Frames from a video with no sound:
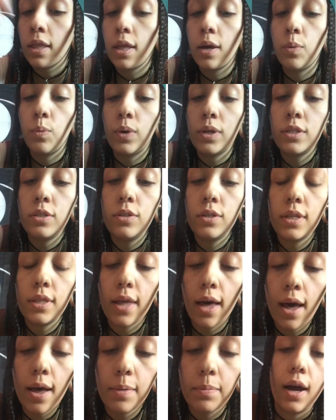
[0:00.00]
Then once you did
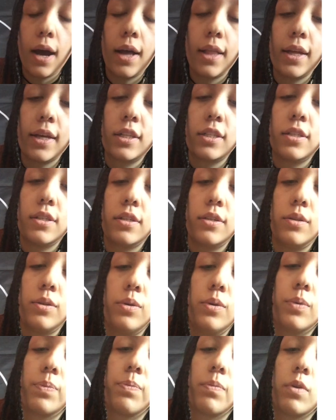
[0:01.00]
that, I like
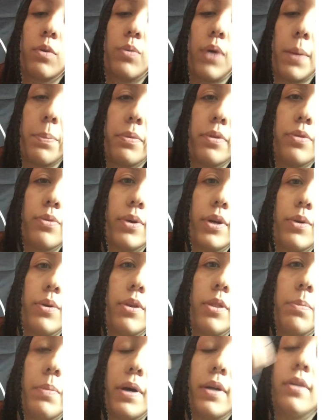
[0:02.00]
to wrap the thread
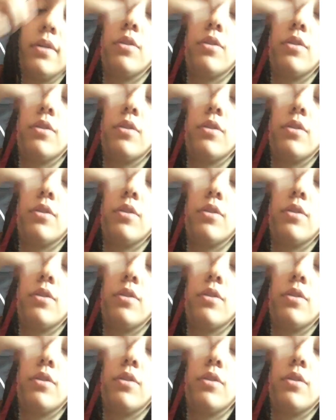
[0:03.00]
around the button